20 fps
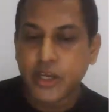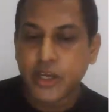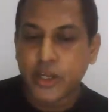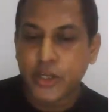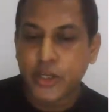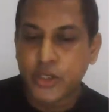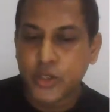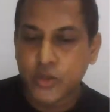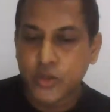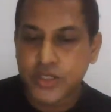
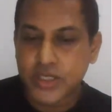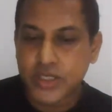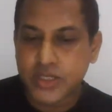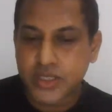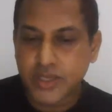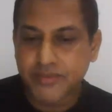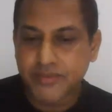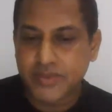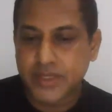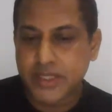
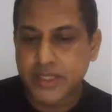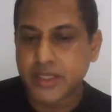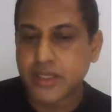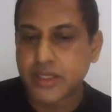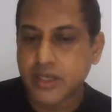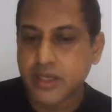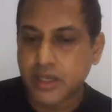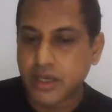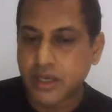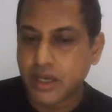
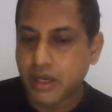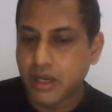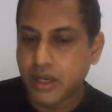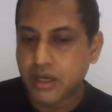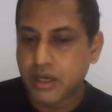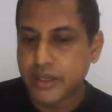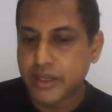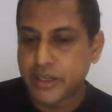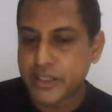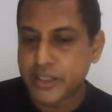nociceptor
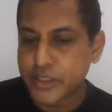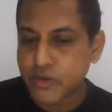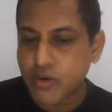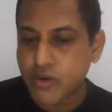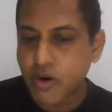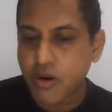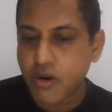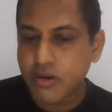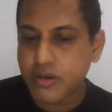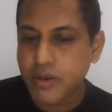
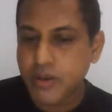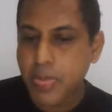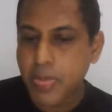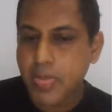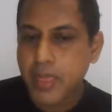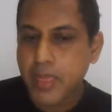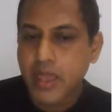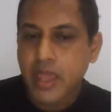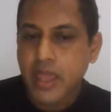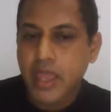neuron,
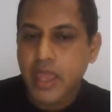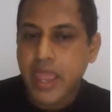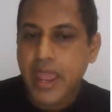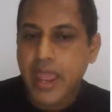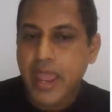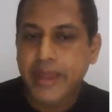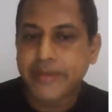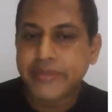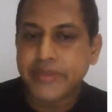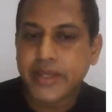
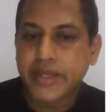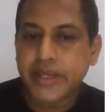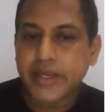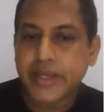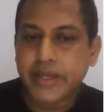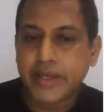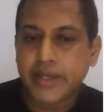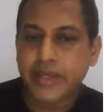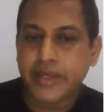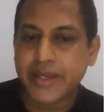and
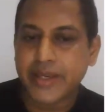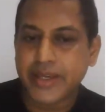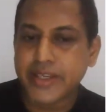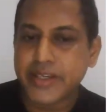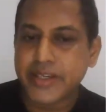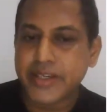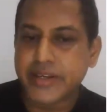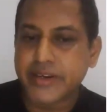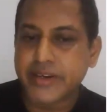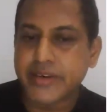they
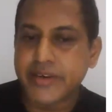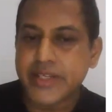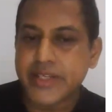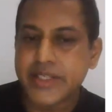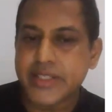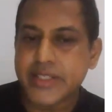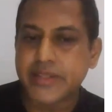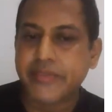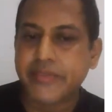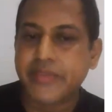
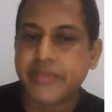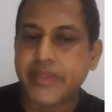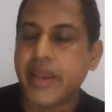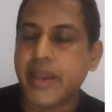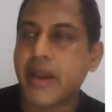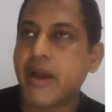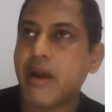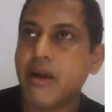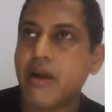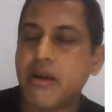increase
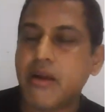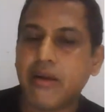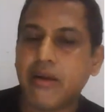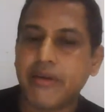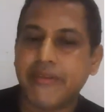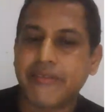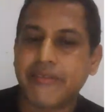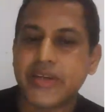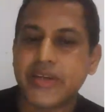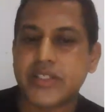their
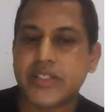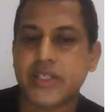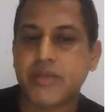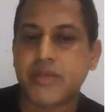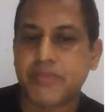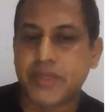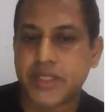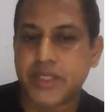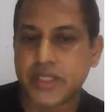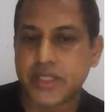
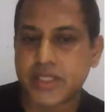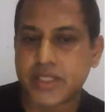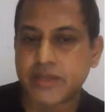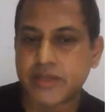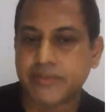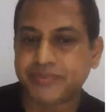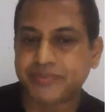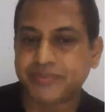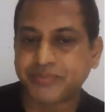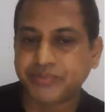
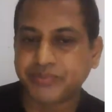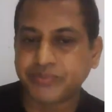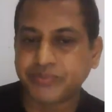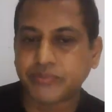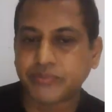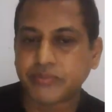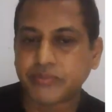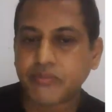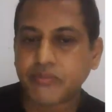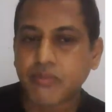receptors
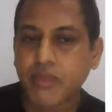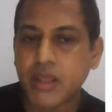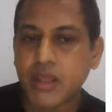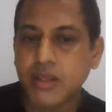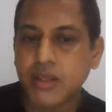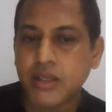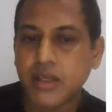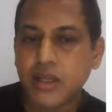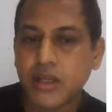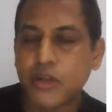
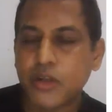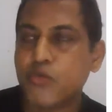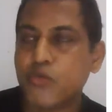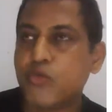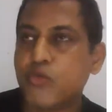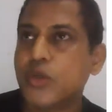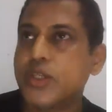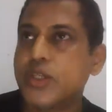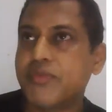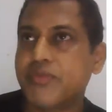
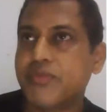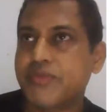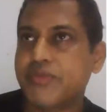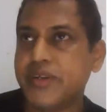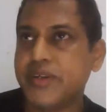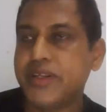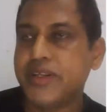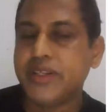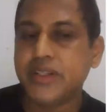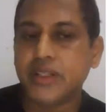for
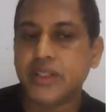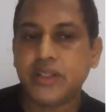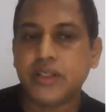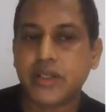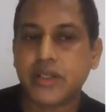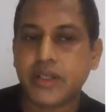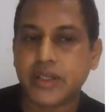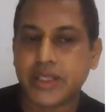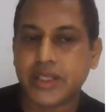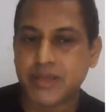different
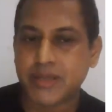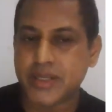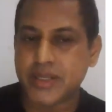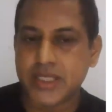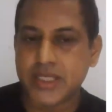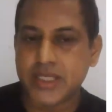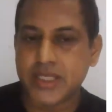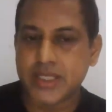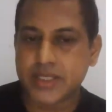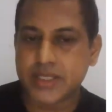
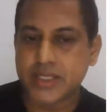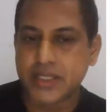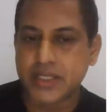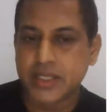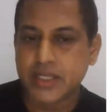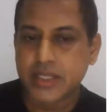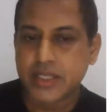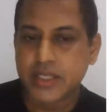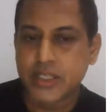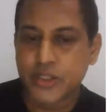chemicals.
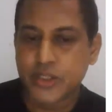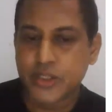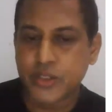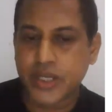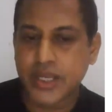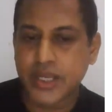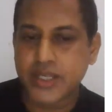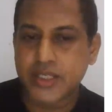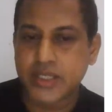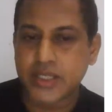So you
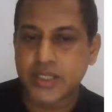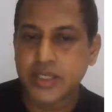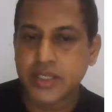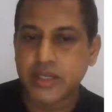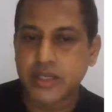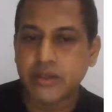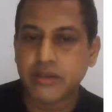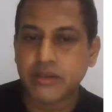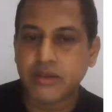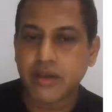can see
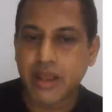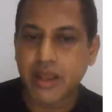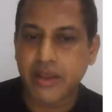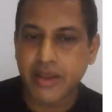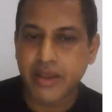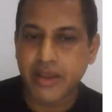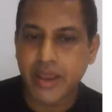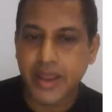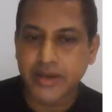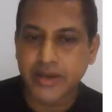
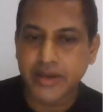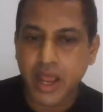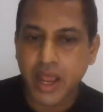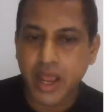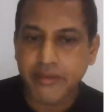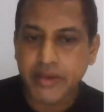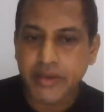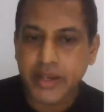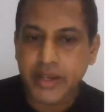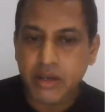an
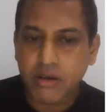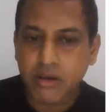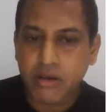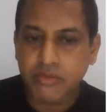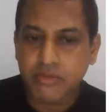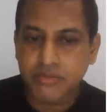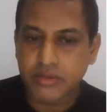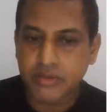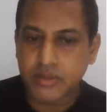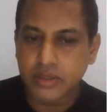array of
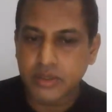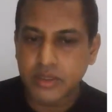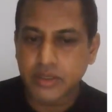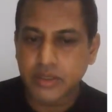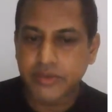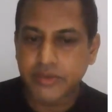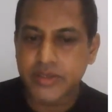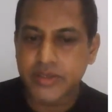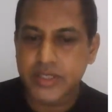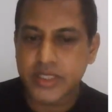
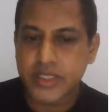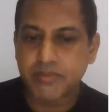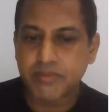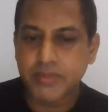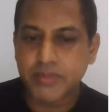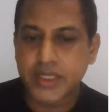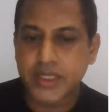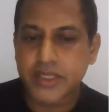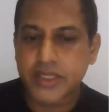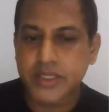
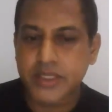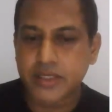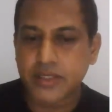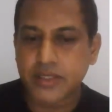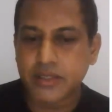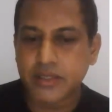receptors